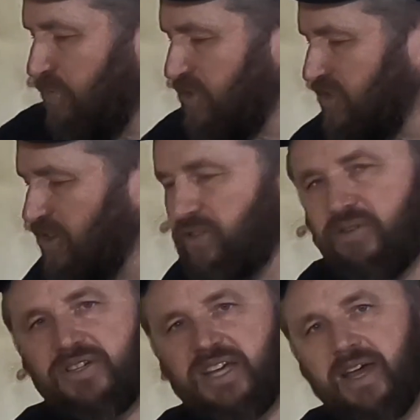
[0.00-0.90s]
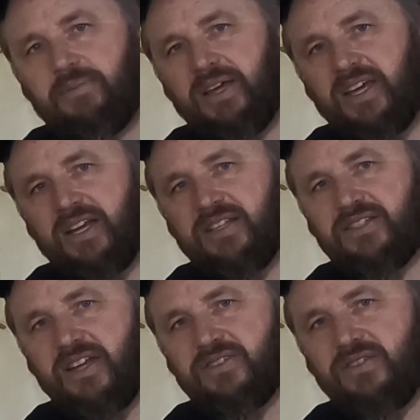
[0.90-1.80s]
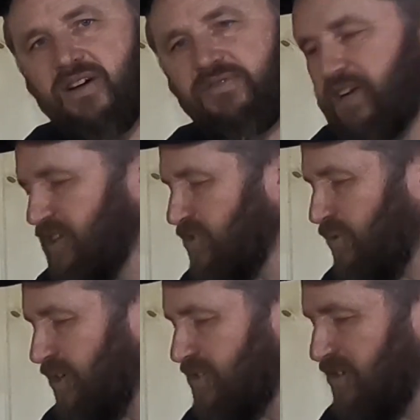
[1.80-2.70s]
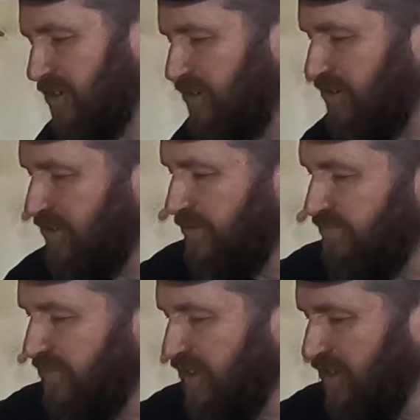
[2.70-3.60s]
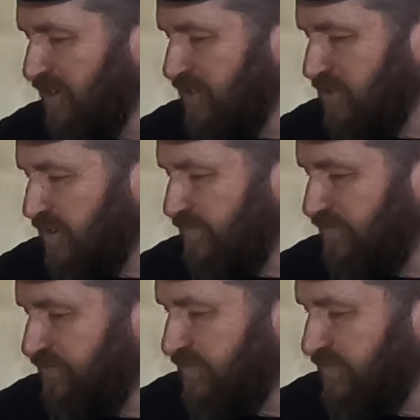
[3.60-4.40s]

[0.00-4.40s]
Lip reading: press it a third time and it sends off an SOS signal. So